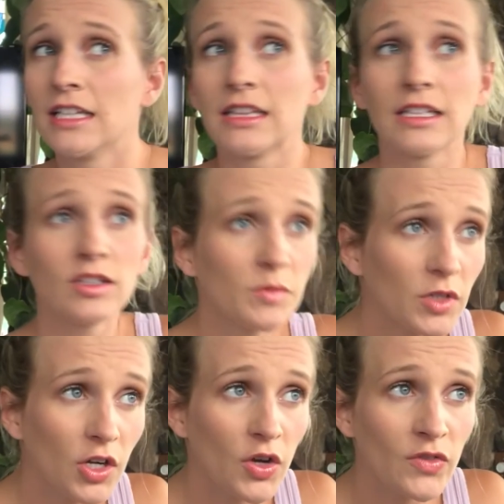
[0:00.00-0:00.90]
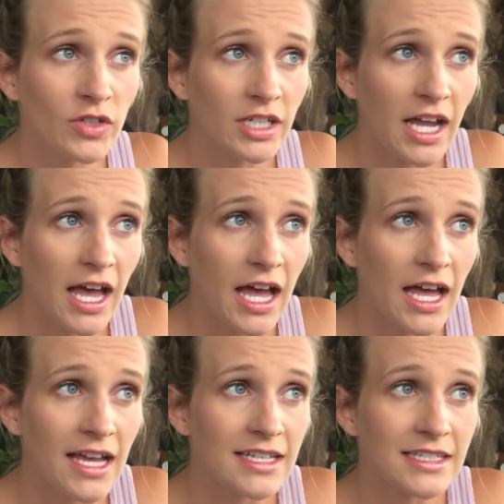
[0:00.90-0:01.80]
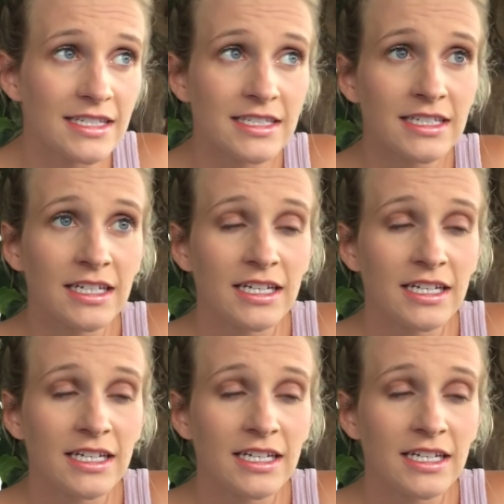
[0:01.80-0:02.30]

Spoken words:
a little more overcast.